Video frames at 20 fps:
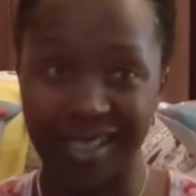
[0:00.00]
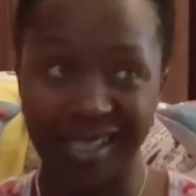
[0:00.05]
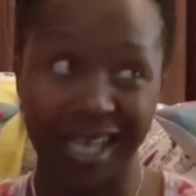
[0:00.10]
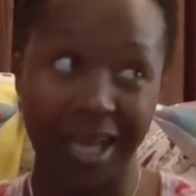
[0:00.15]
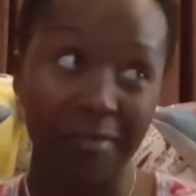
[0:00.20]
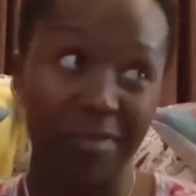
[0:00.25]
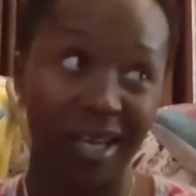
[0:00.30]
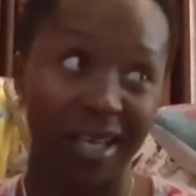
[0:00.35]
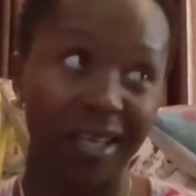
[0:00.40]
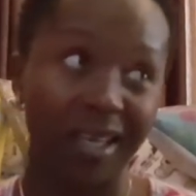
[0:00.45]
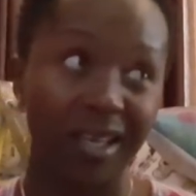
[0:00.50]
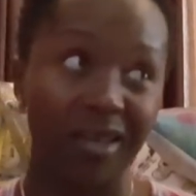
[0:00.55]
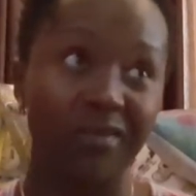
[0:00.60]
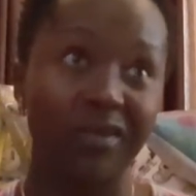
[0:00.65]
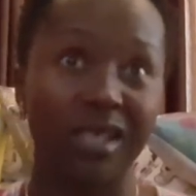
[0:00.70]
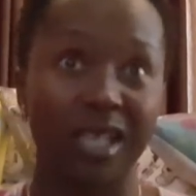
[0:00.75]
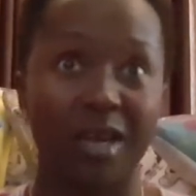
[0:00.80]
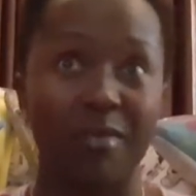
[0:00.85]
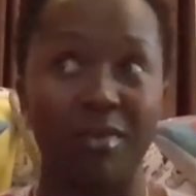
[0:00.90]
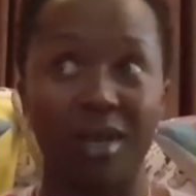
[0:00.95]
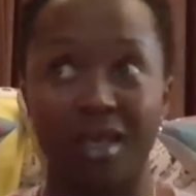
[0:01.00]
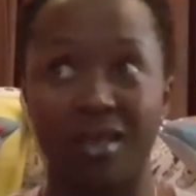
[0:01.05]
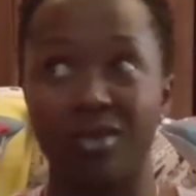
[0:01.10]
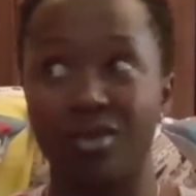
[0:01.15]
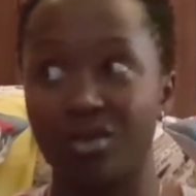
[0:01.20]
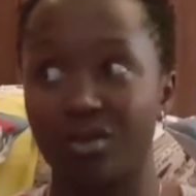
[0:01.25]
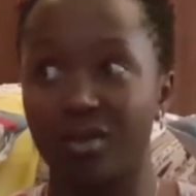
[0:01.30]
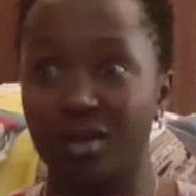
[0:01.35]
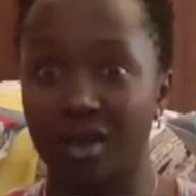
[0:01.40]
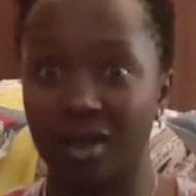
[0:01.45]
Some I give, some I
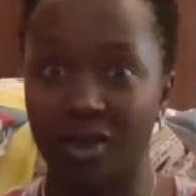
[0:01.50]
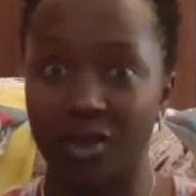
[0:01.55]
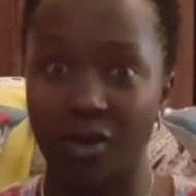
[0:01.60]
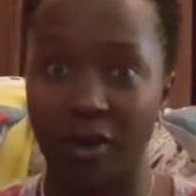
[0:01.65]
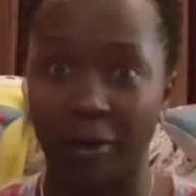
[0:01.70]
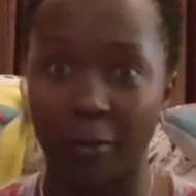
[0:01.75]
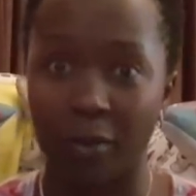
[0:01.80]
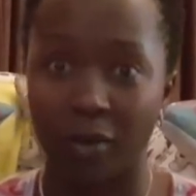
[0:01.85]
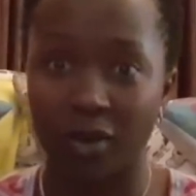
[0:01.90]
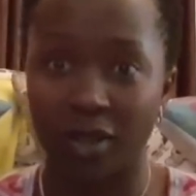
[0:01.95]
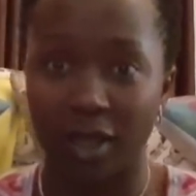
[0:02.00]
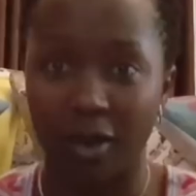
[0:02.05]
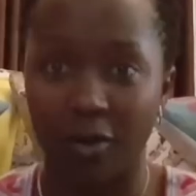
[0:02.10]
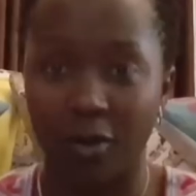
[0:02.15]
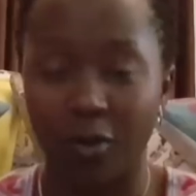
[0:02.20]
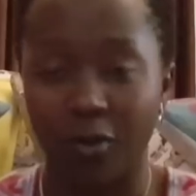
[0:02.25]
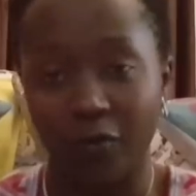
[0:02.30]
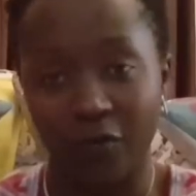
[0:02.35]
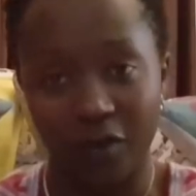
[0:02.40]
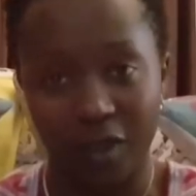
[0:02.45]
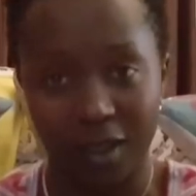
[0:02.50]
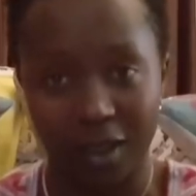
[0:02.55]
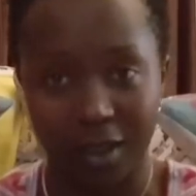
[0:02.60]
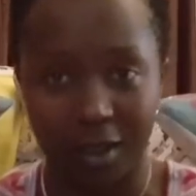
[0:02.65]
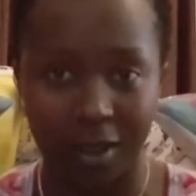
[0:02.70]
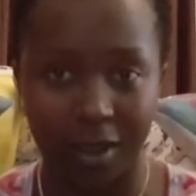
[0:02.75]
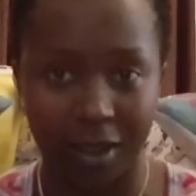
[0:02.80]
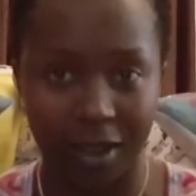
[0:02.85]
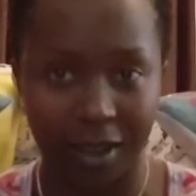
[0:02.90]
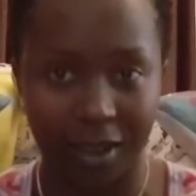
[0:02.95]
don't. It's all about how
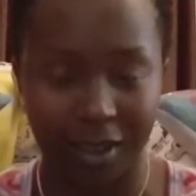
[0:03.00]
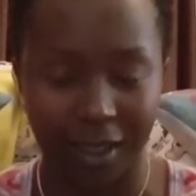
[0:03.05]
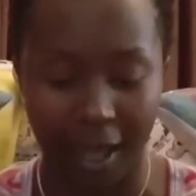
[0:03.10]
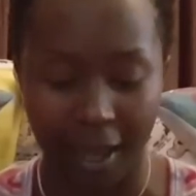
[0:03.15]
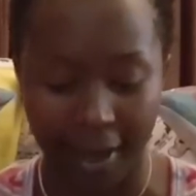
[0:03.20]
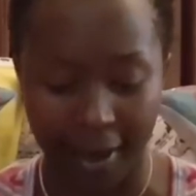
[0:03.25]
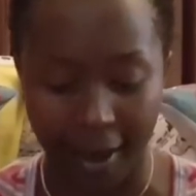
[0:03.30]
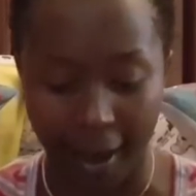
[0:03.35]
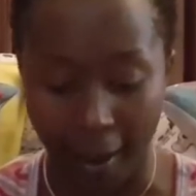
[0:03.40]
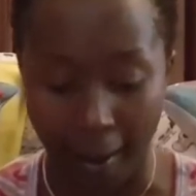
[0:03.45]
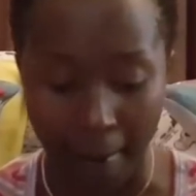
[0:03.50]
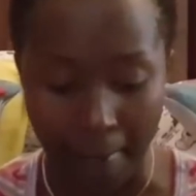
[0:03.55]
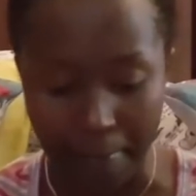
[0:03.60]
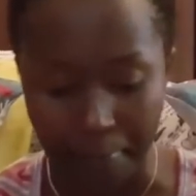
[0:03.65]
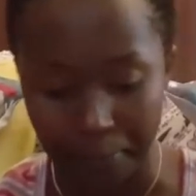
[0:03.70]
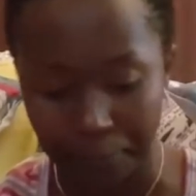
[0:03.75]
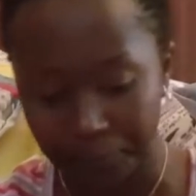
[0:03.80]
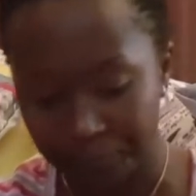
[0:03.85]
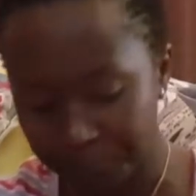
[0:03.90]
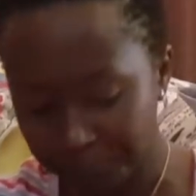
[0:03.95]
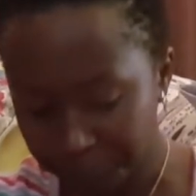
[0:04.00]
convicted it is I am.